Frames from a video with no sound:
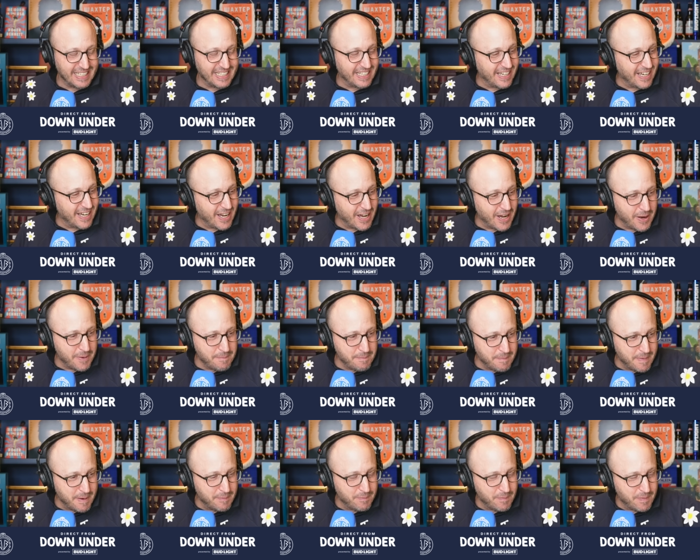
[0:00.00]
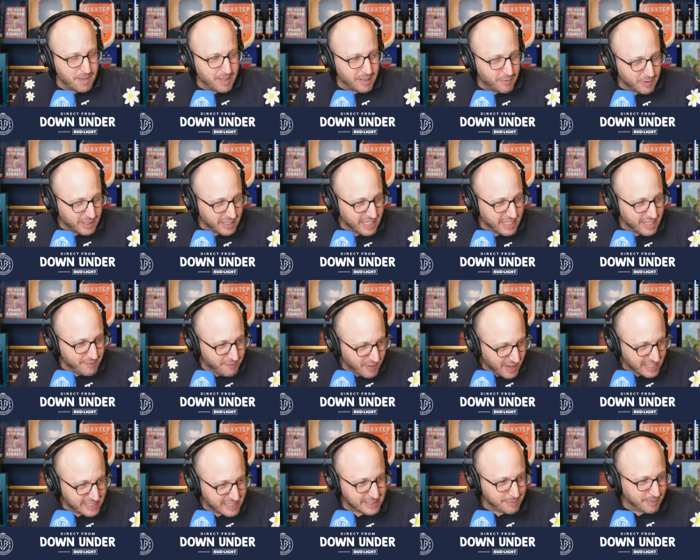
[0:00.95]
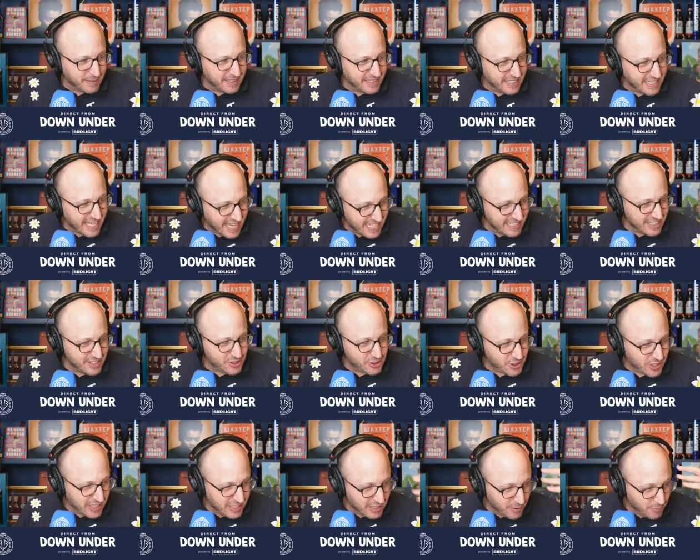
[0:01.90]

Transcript: um, and the, the investment, the energy,